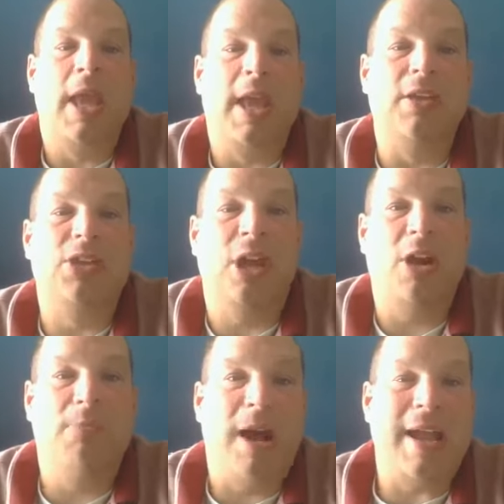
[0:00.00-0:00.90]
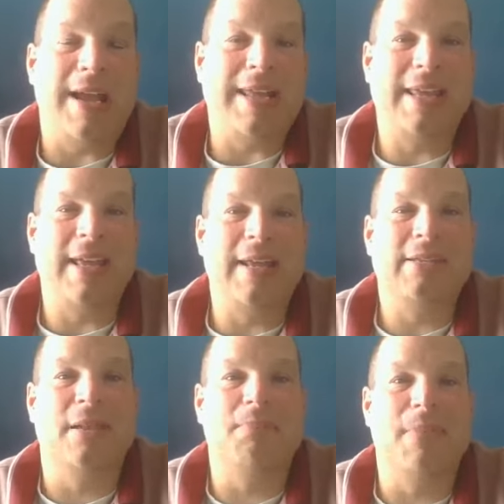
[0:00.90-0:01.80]
And Jeremiah, he
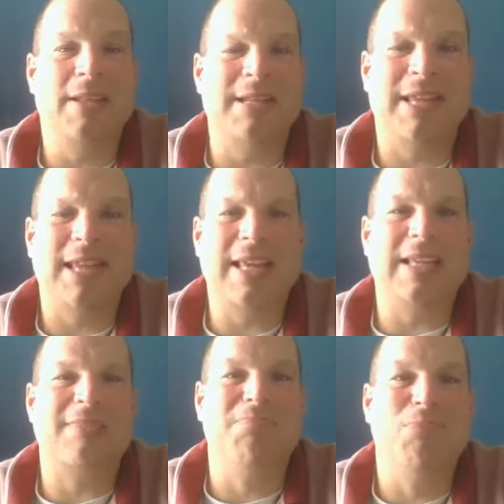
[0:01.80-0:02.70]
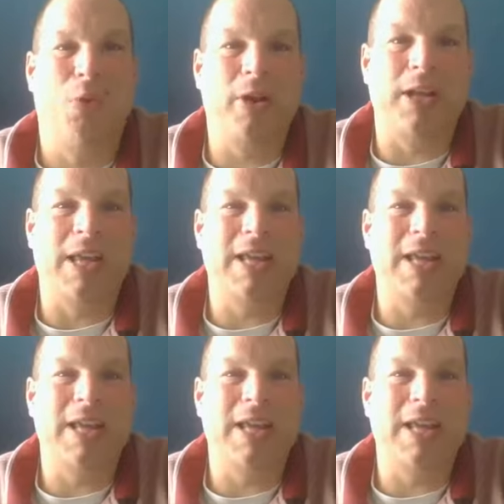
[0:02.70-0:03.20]
is lamenting. He is mourning.